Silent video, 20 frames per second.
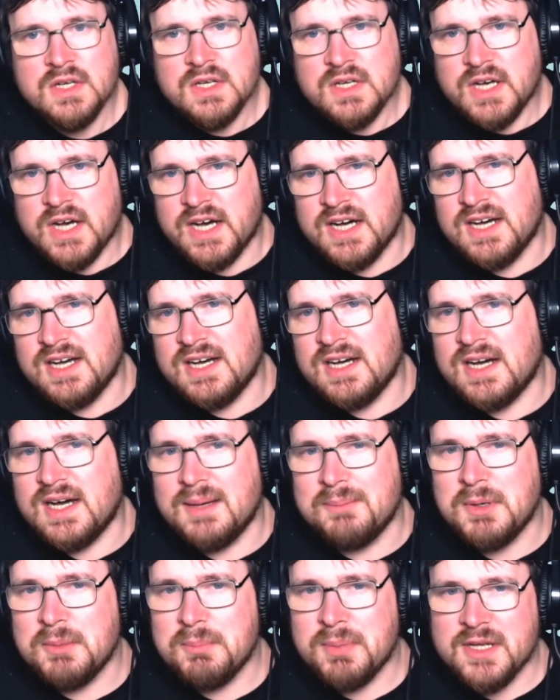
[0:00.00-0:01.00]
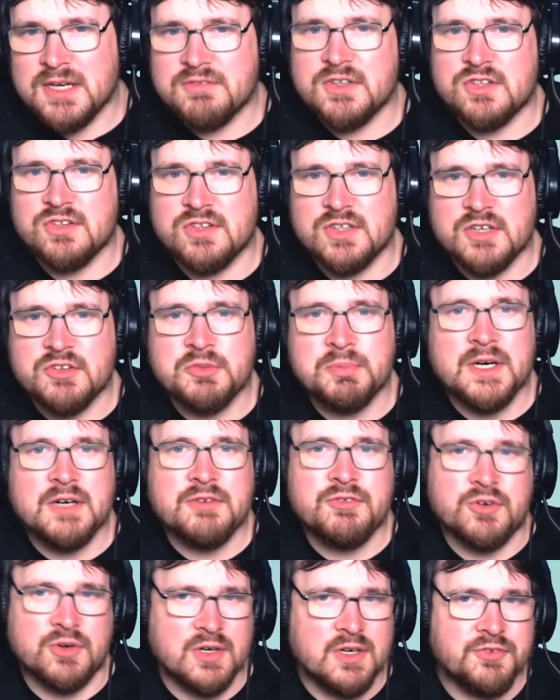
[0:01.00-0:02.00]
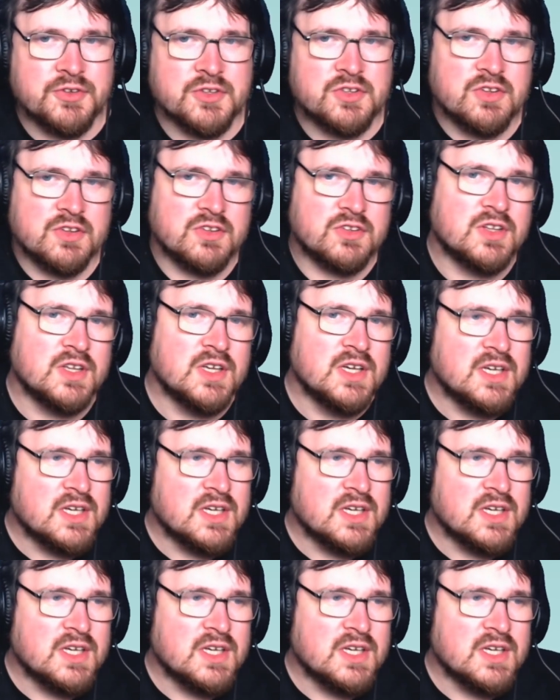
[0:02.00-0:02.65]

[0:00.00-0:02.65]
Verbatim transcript: Uh, I'm a bit of a soft spot for officers.